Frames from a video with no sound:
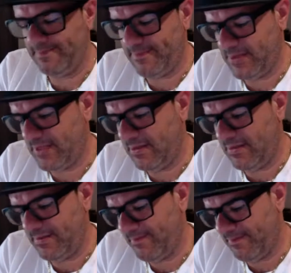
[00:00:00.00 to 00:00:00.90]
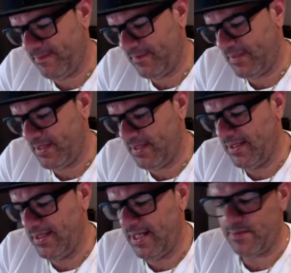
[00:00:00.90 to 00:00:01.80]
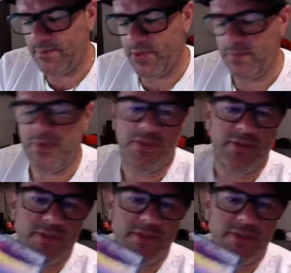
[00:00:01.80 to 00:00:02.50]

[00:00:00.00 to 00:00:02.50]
See? That's a pretty picture,